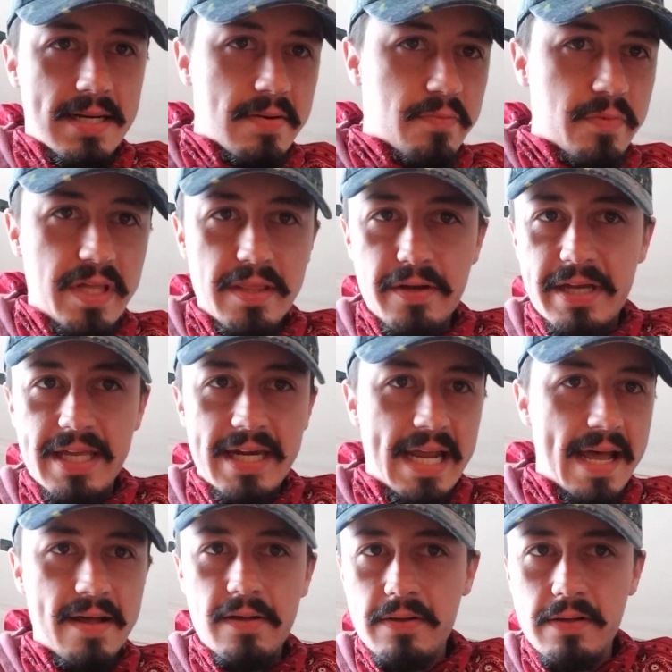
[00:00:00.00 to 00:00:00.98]
We look it
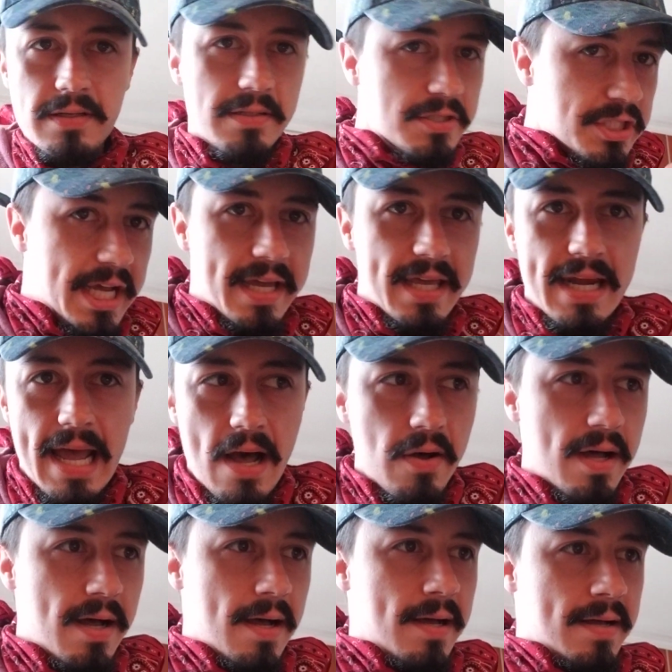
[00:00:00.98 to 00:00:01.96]
out. Check it
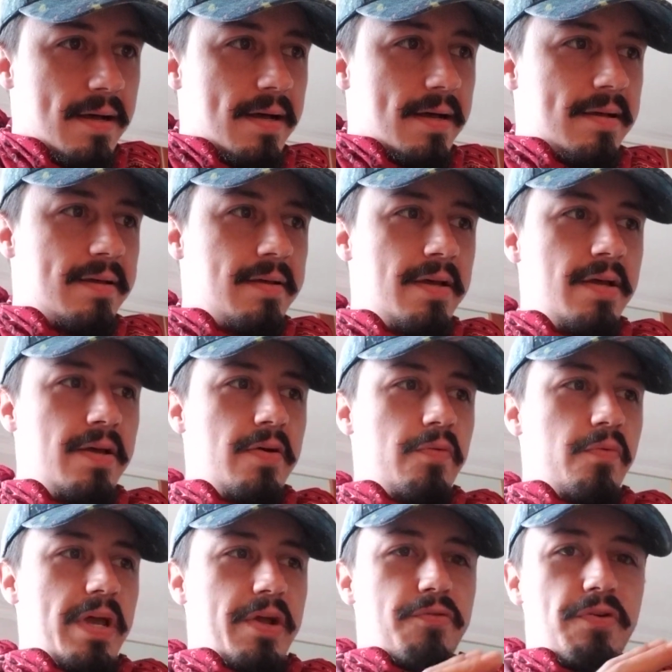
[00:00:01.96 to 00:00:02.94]
out.
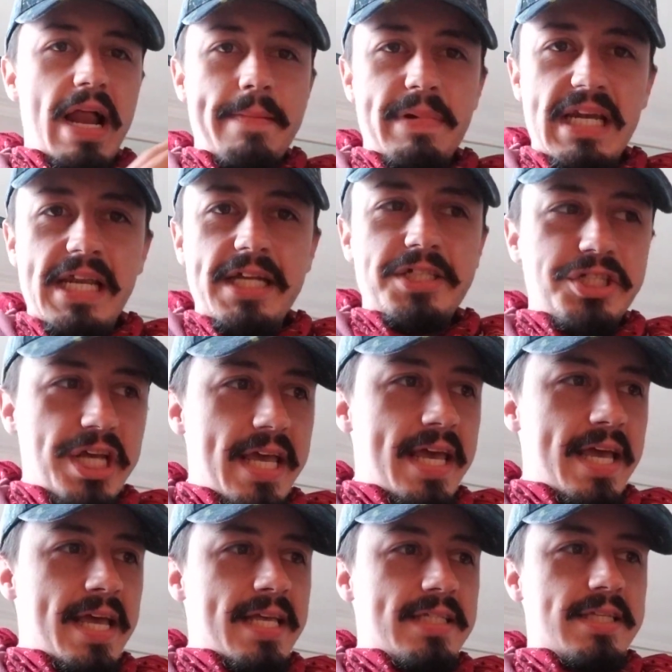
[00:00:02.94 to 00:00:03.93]
We grab it the
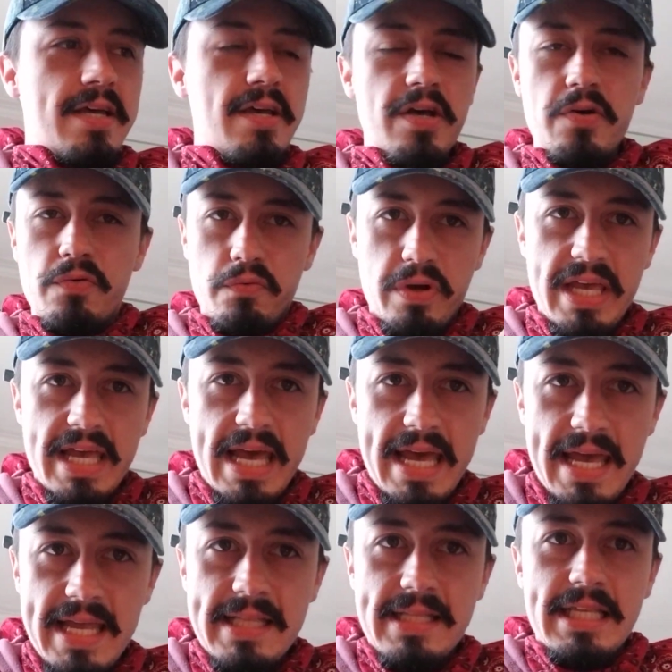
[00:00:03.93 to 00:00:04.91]
cheese. We
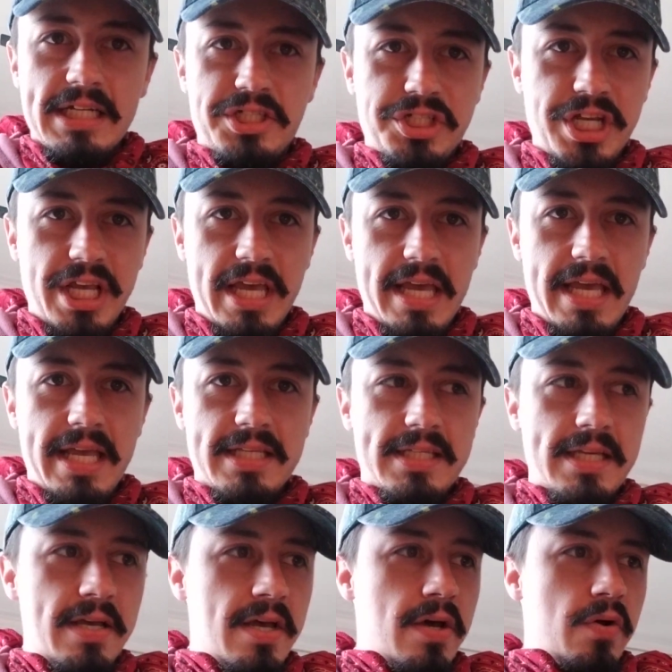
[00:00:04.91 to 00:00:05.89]
eat the
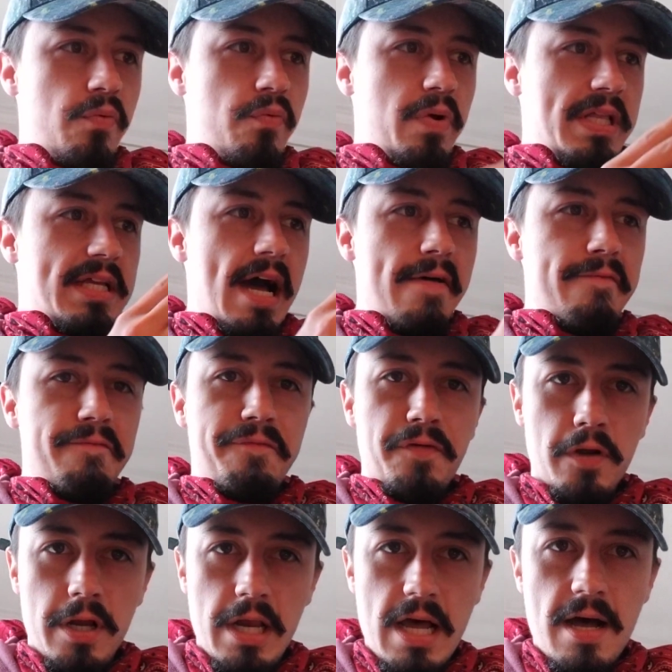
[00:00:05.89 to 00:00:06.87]
cheese. We got
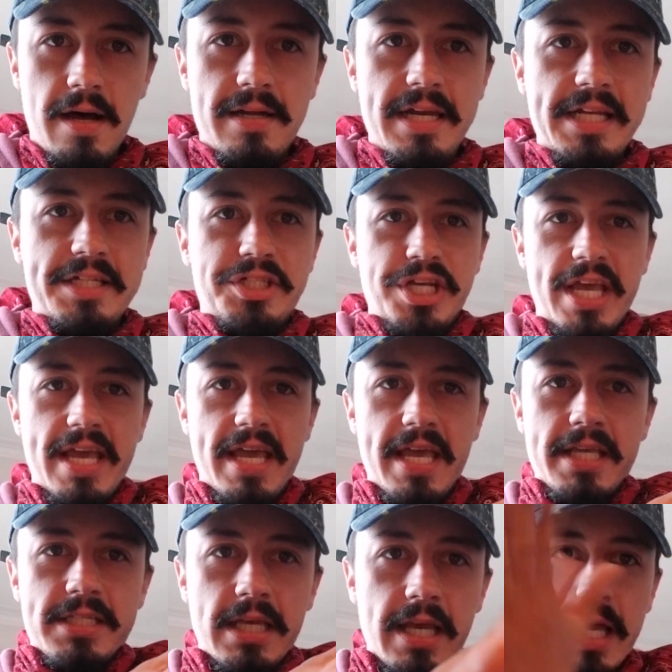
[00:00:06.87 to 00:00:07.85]
full on the
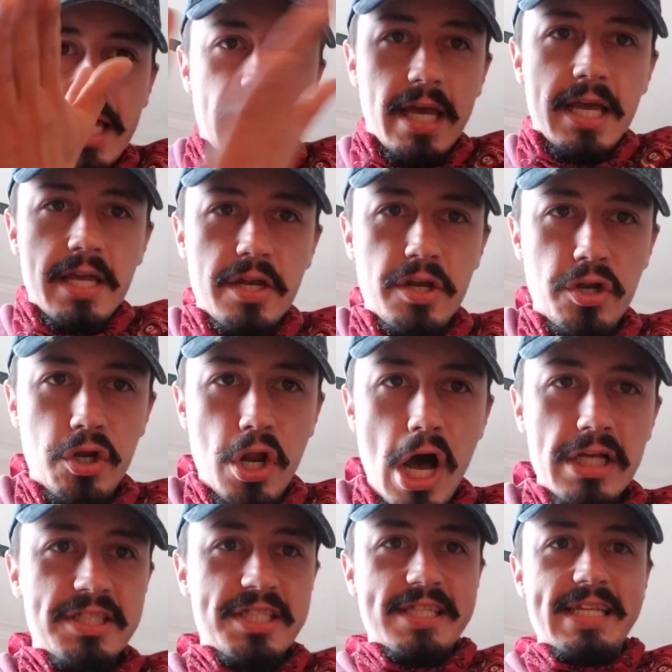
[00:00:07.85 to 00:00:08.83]
cheese.
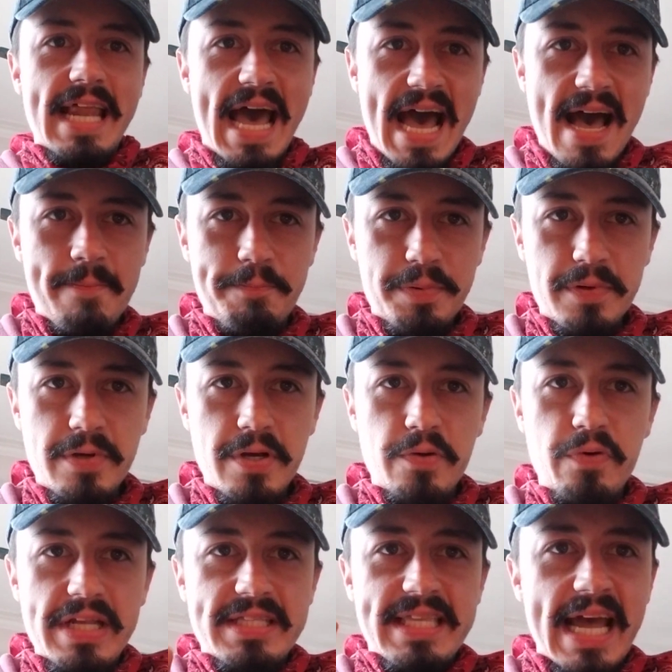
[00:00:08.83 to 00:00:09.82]
No snap.
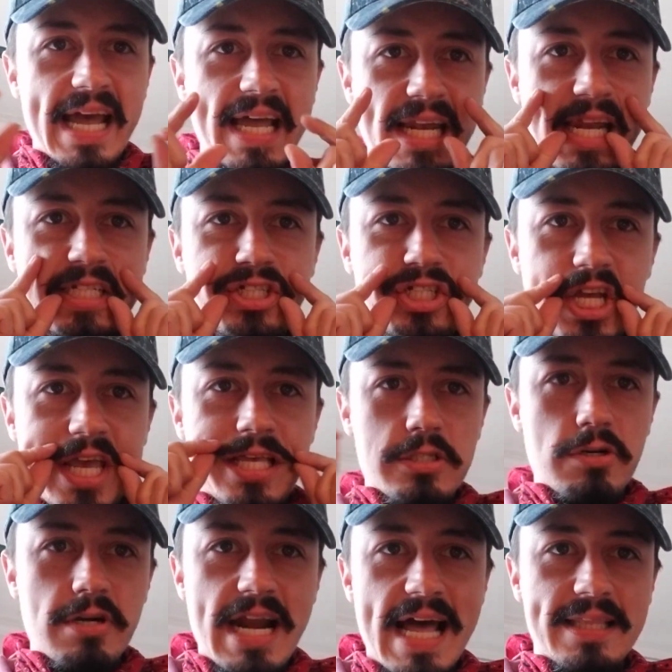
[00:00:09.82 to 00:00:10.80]
We taking the cheese.
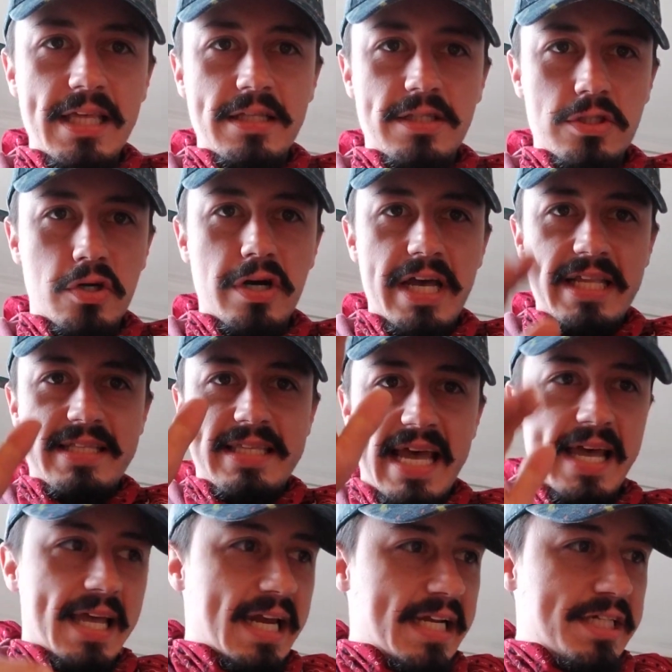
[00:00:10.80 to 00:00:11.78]
Ratatouille
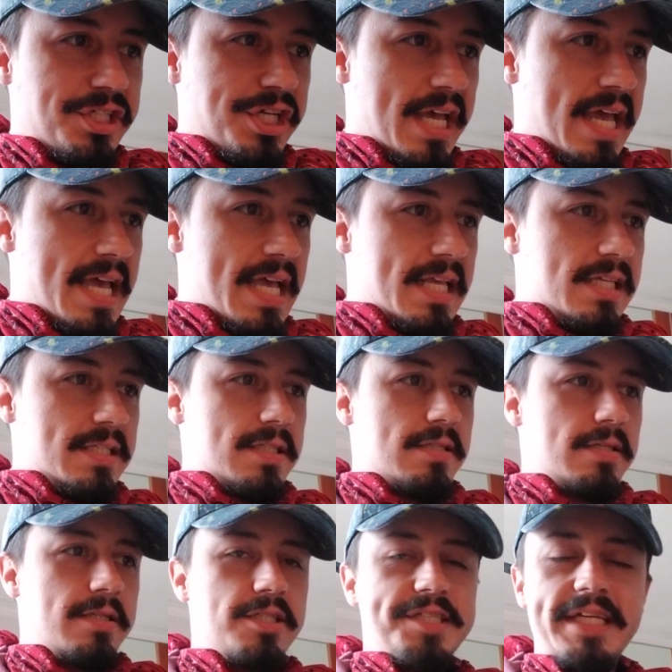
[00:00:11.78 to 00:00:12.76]
taking the cheese.
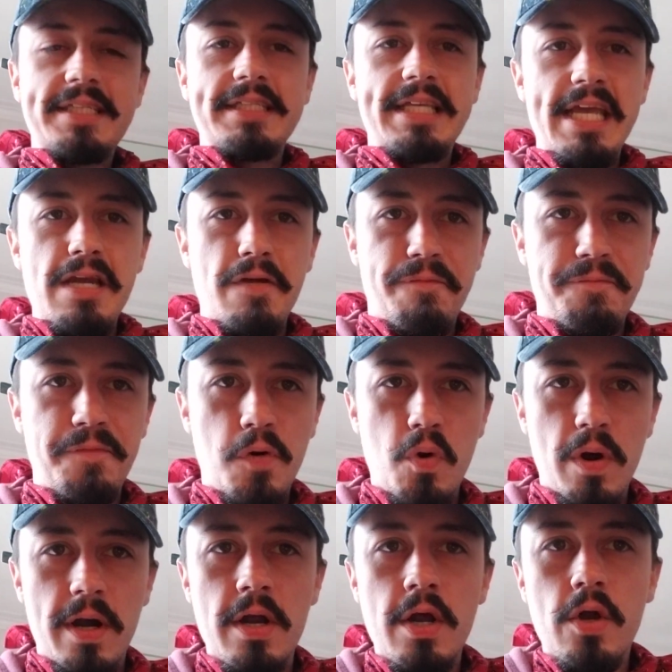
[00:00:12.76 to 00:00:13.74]

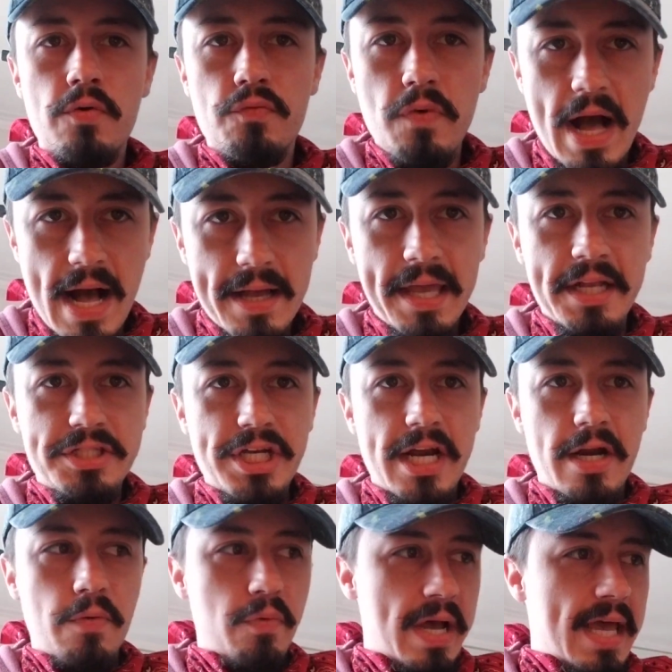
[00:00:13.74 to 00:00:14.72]
16-4. Rocking
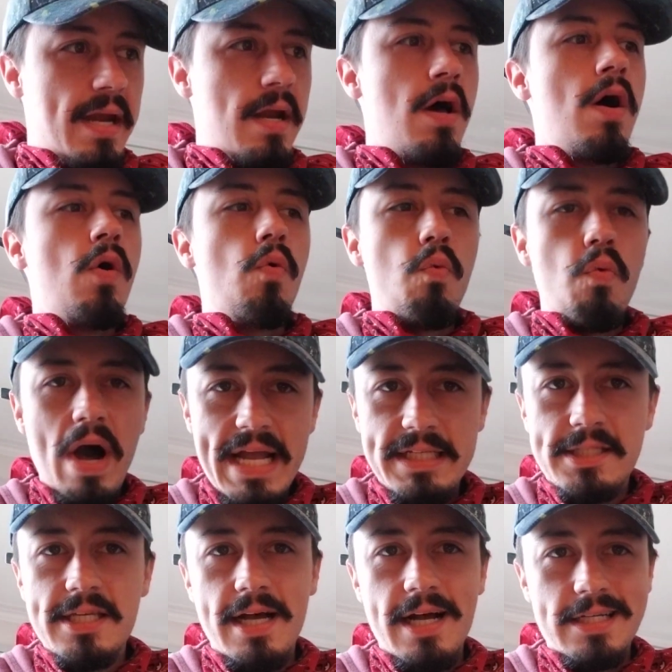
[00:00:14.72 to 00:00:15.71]
chair win.
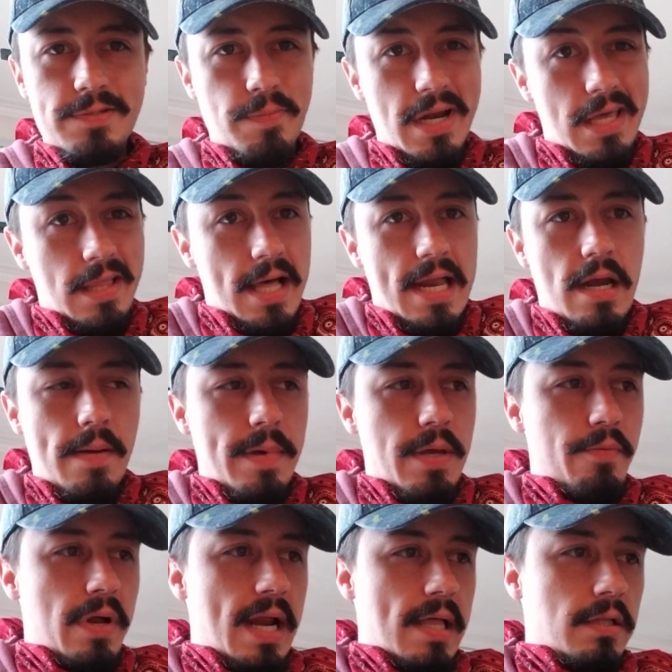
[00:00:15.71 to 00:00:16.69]
White Sox money line. I
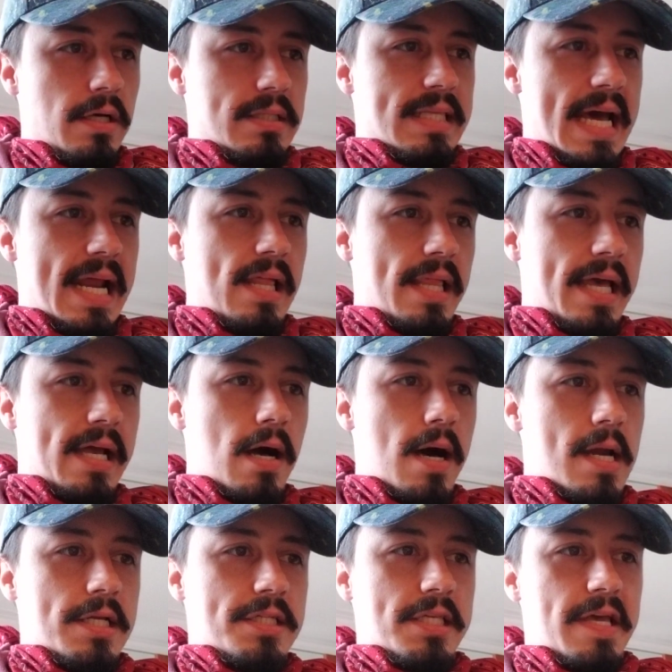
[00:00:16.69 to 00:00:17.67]
mean, when I looked at it, like,
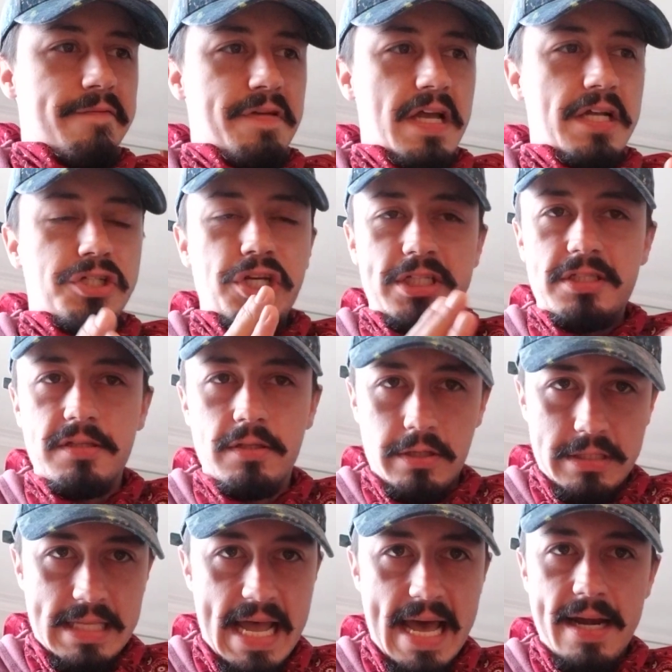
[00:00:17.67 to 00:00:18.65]
honestly, if you just
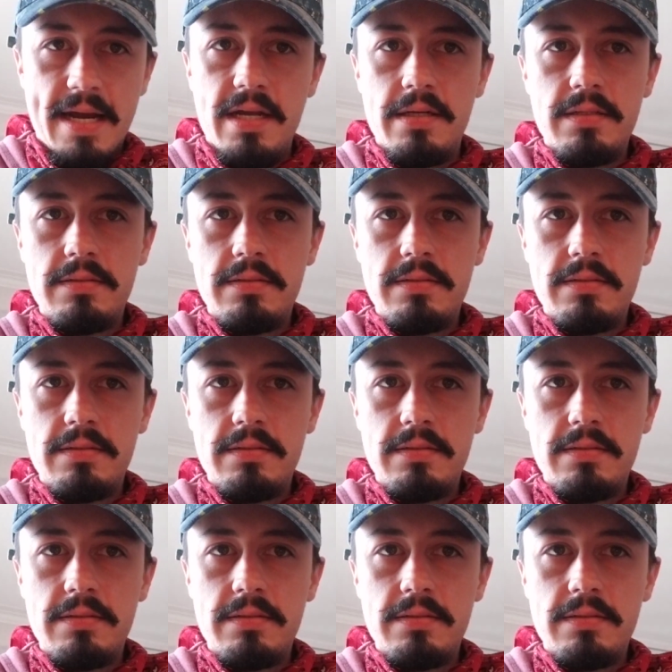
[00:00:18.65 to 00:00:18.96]
looked at it,